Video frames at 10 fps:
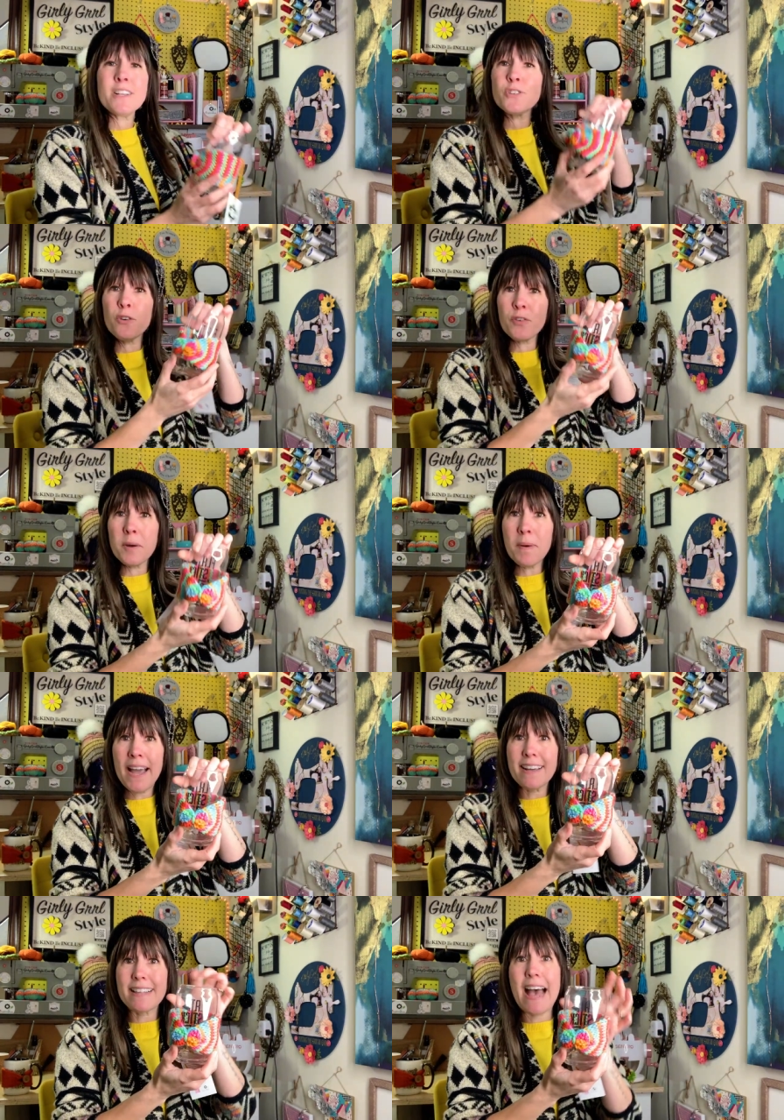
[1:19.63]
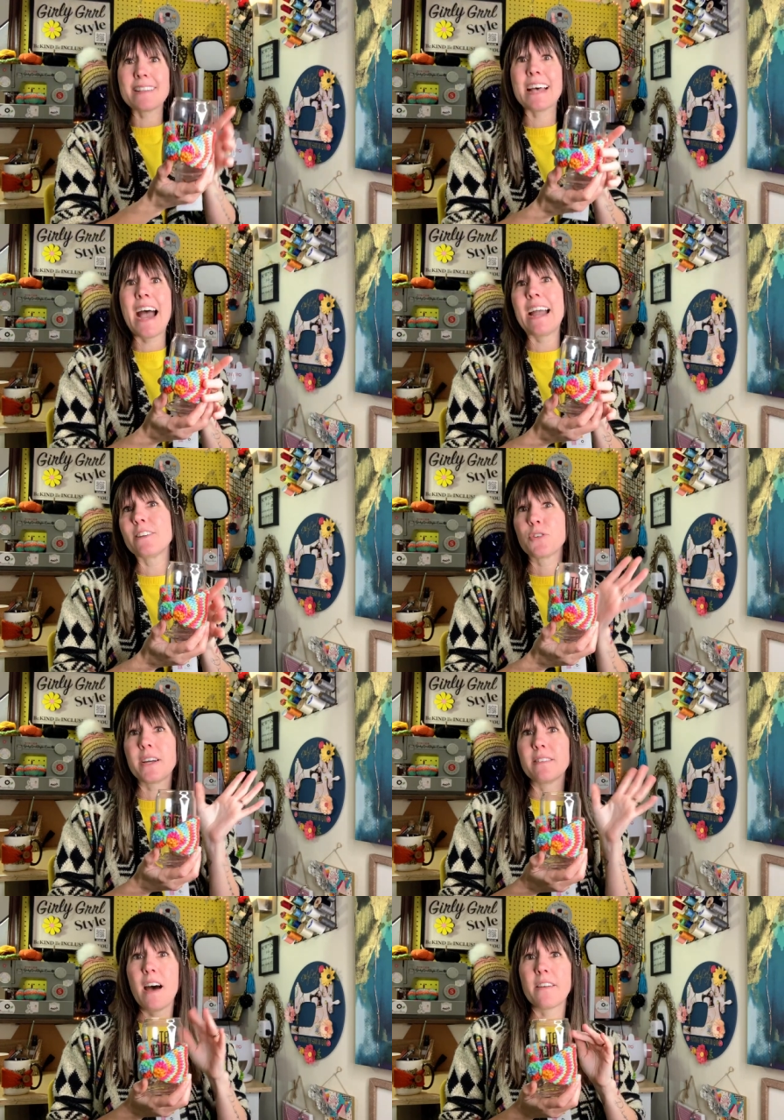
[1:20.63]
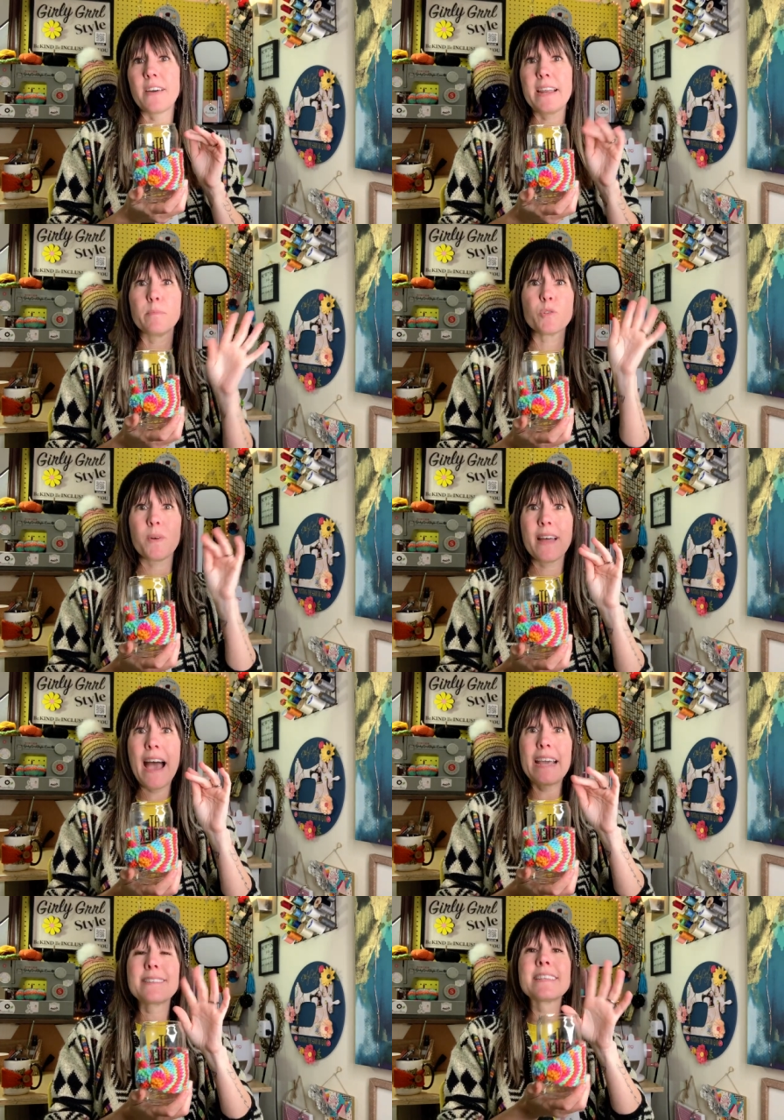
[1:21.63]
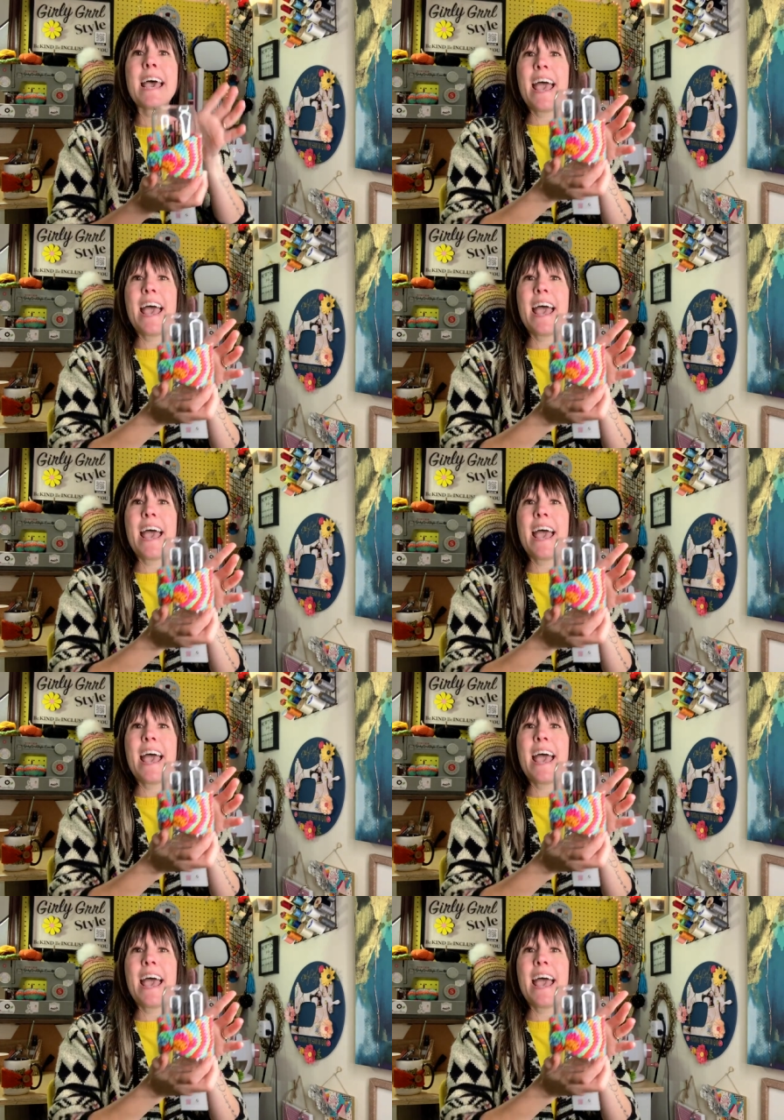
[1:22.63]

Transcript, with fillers: So for a pint glass, I drink a lot of items with ice,